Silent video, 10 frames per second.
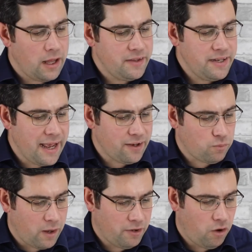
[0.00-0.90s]
The next
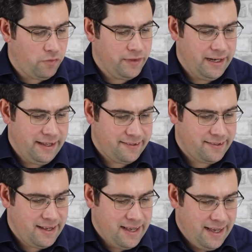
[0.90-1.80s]
one on the
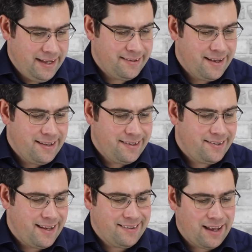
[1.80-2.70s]
list is
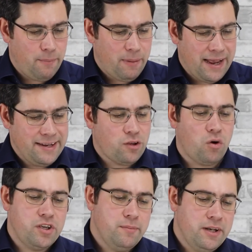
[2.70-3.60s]
set up a
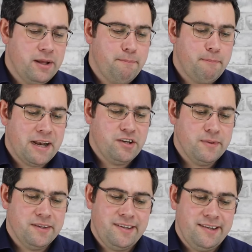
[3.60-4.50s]
document
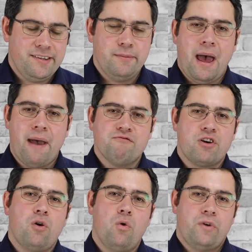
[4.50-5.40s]
management system and
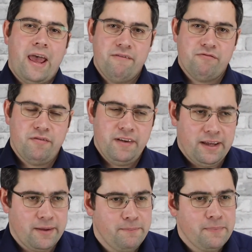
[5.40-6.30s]
record everything.
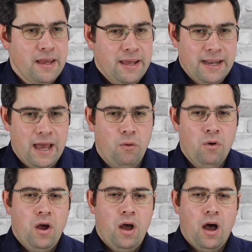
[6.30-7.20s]
Now,
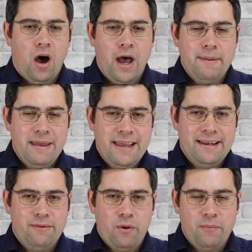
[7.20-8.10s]

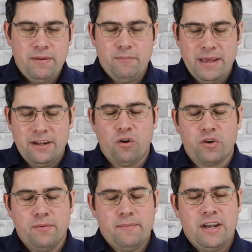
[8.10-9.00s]
when we mean a
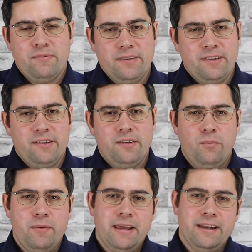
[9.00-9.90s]
document management system,
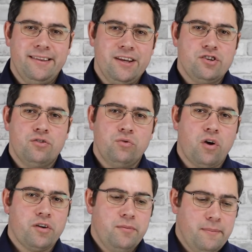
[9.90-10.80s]
we mean a digital
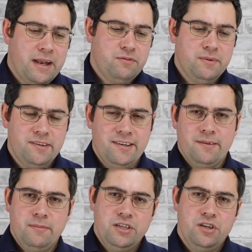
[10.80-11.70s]
document management
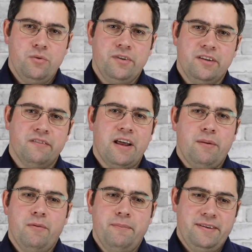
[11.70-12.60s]
system that you as a
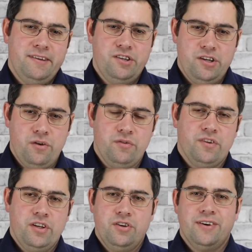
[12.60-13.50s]
development business use
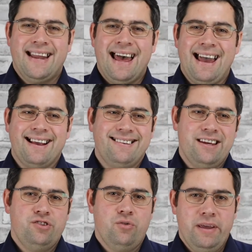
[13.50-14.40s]
so that you can
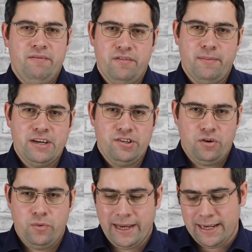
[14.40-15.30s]
access your information
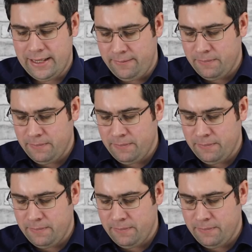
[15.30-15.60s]
quickly.